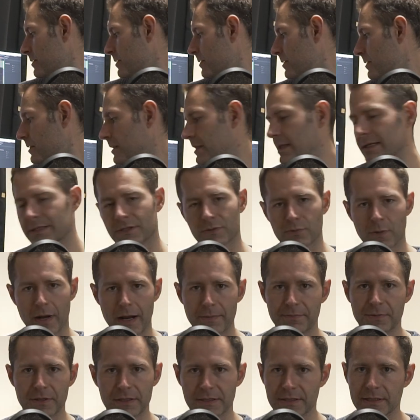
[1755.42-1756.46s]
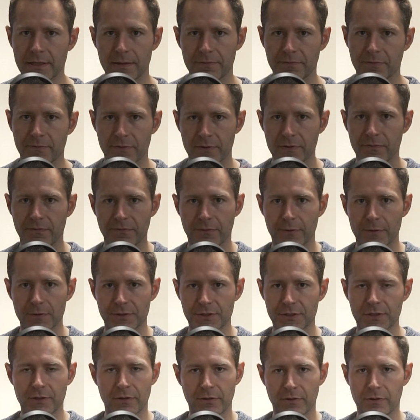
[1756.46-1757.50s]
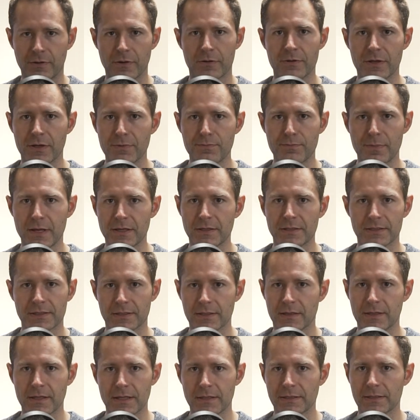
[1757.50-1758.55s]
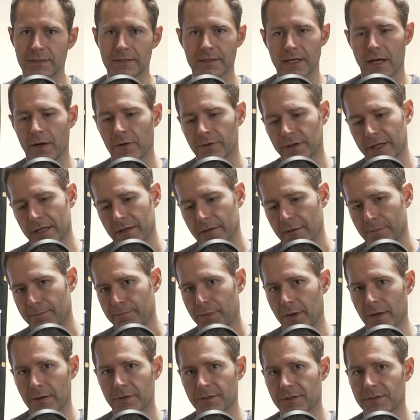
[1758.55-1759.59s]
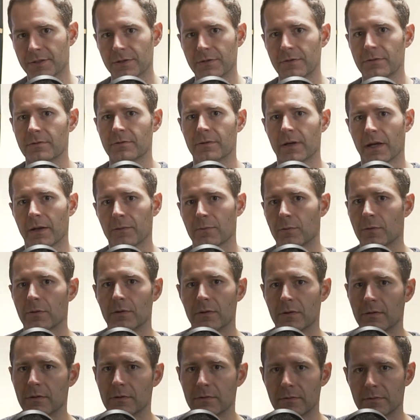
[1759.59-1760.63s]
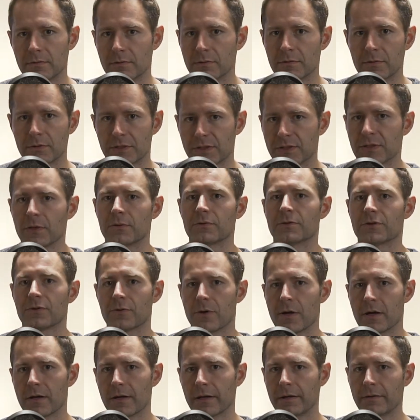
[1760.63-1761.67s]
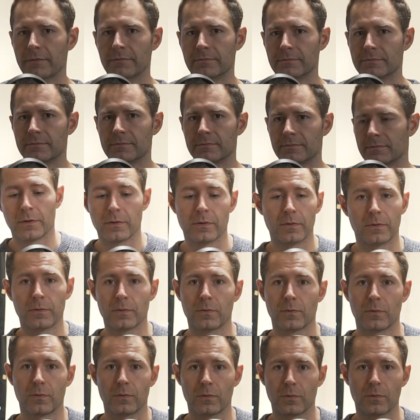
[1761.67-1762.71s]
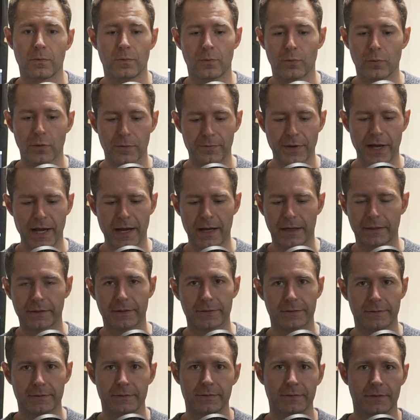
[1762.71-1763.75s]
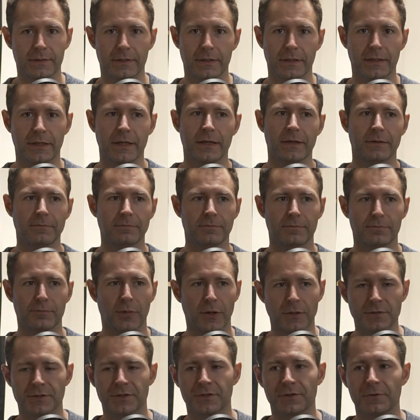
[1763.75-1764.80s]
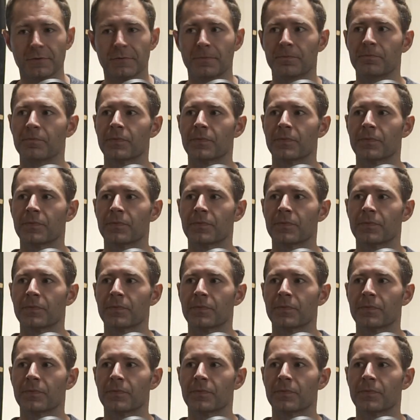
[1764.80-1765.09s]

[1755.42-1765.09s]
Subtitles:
Let's wrap this up for the first 30 minutes of this. I'll get into part 2 and we'll soldier on. We're back again, part 2.